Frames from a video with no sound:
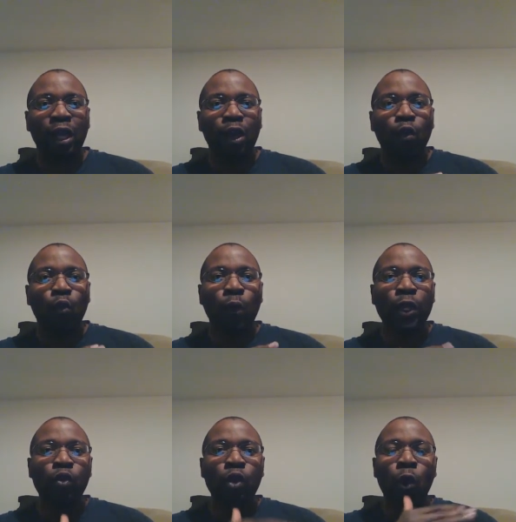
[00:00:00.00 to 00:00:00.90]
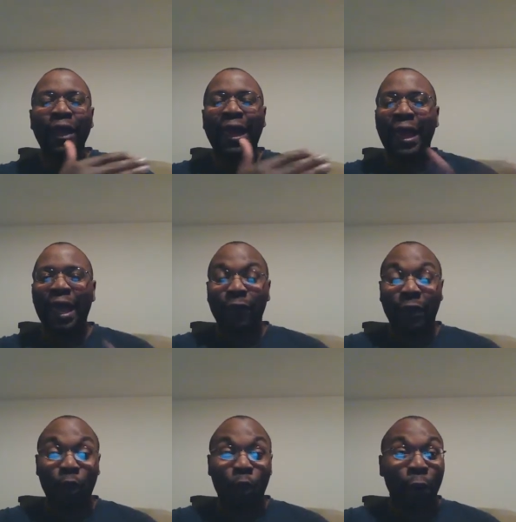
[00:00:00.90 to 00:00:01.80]
when you go to heaven,
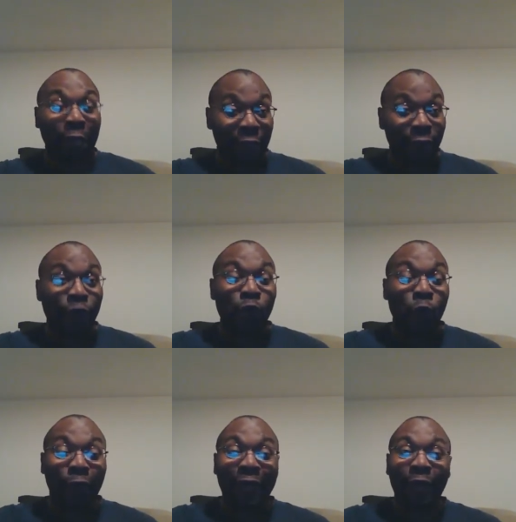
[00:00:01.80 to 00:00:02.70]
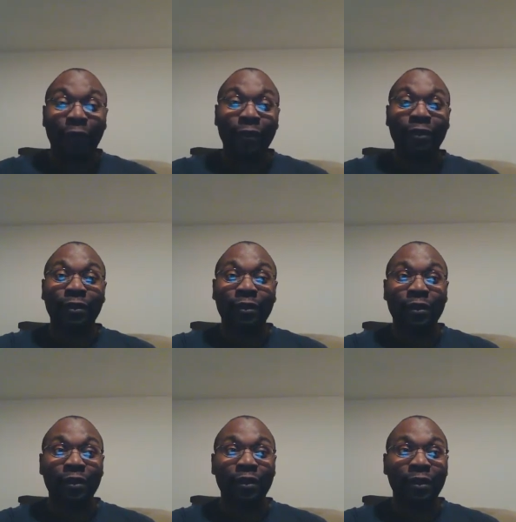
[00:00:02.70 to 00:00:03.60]
or if you go to heaven,
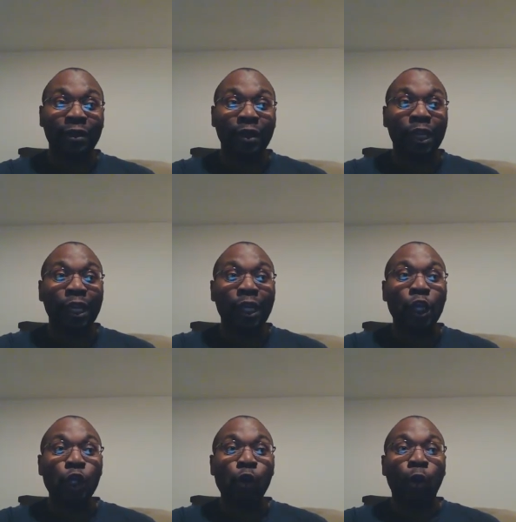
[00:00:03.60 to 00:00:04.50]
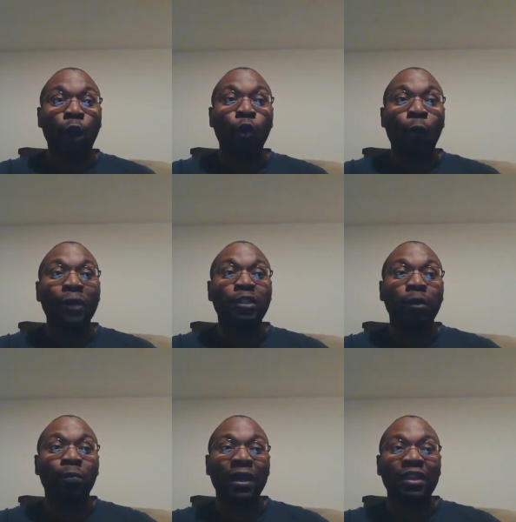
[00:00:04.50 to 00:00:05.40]
you are going to
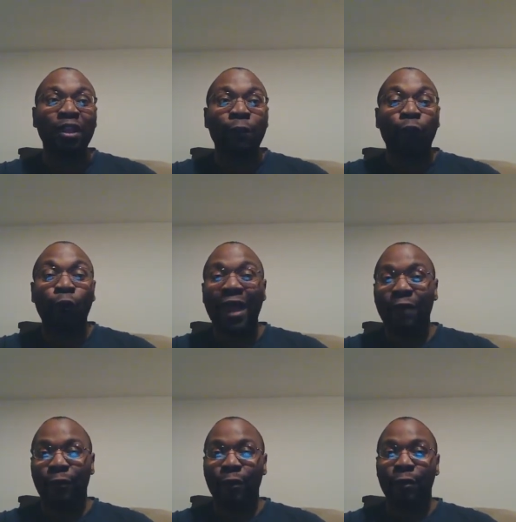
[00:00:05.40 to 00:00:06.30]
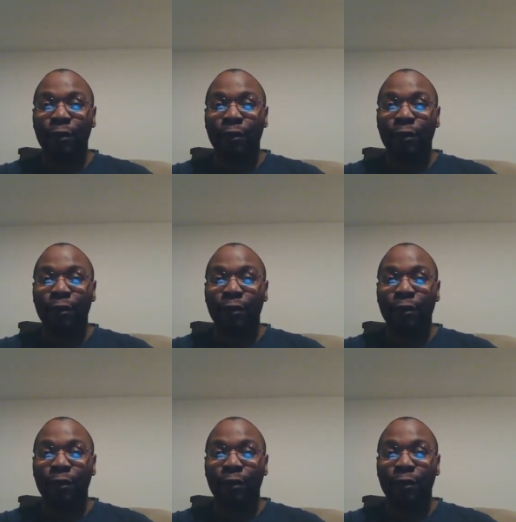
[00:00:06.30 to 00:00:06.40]
be there forever.